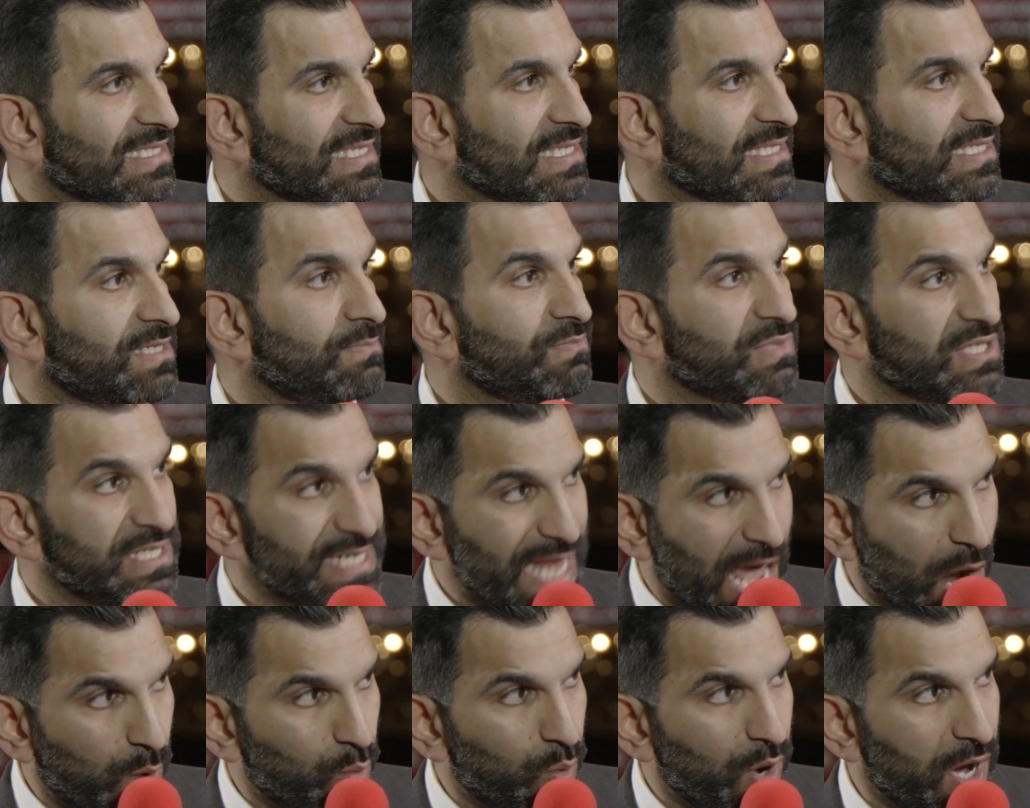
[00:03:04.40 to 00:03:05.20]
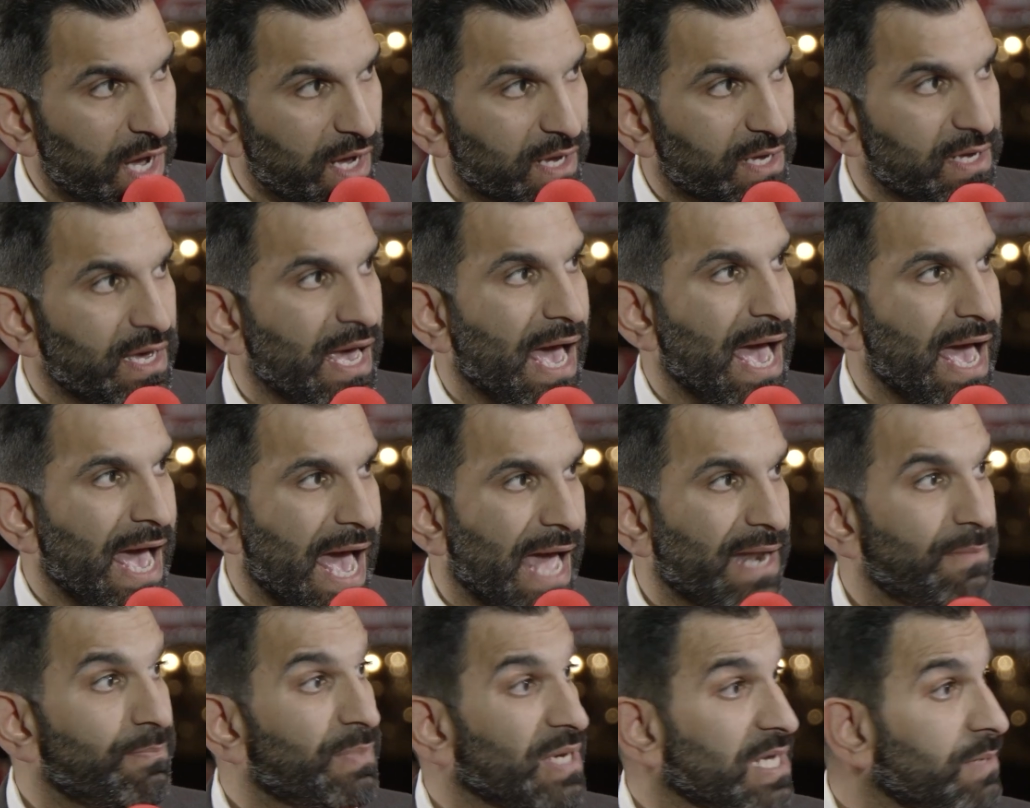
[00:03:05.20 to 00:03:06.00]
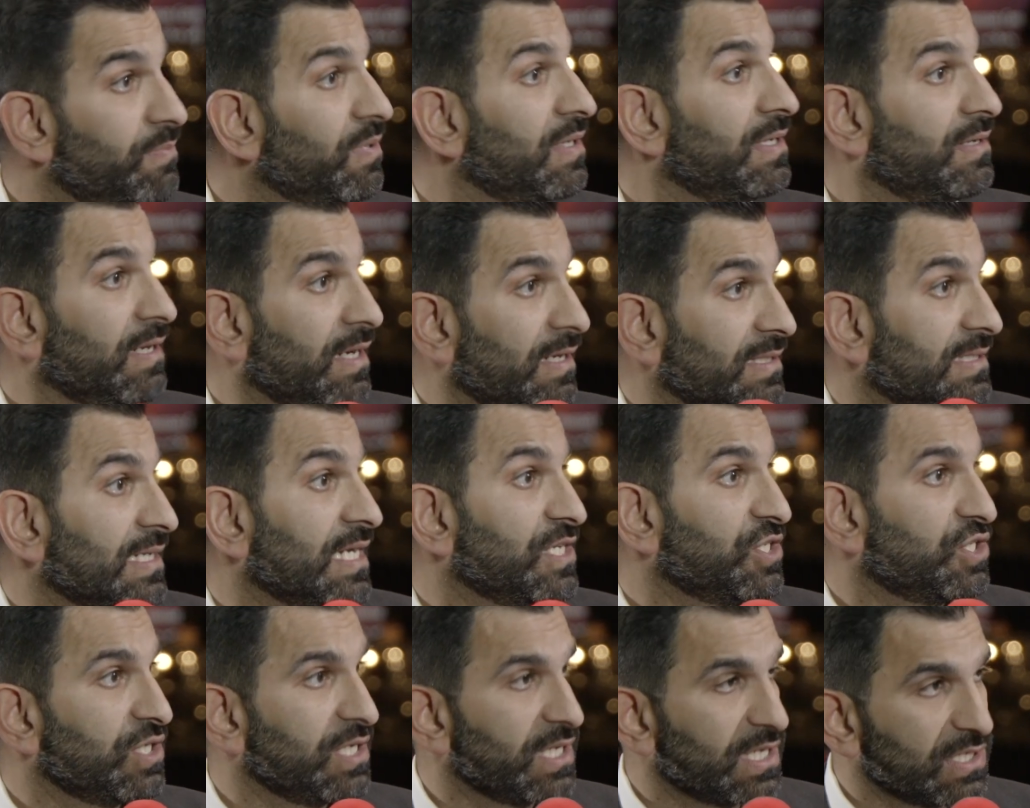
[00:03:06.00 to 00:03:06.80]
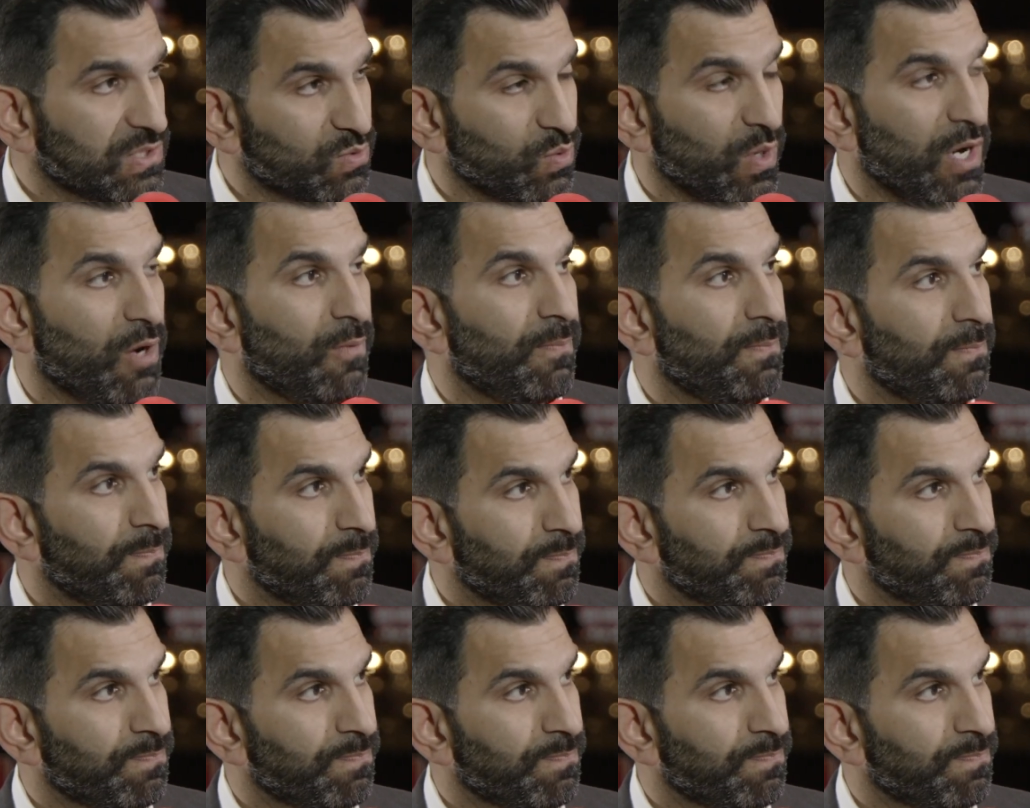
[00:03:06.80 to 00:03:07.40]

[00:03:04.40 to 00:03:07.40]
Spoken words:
a system's network and people, essentially, as well.